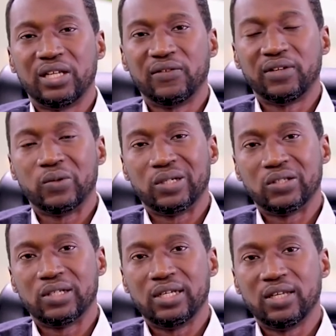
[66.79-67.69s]
if they were
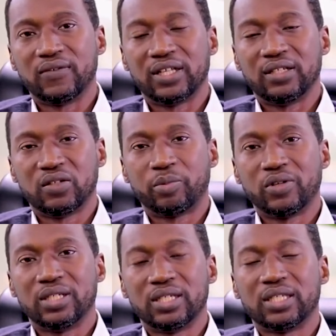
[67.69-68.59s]
to leave at this
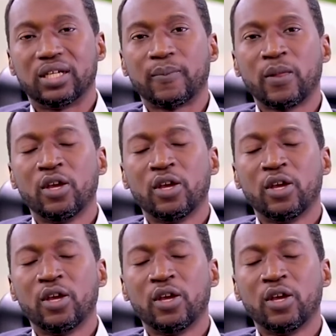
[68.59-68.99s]
point in time.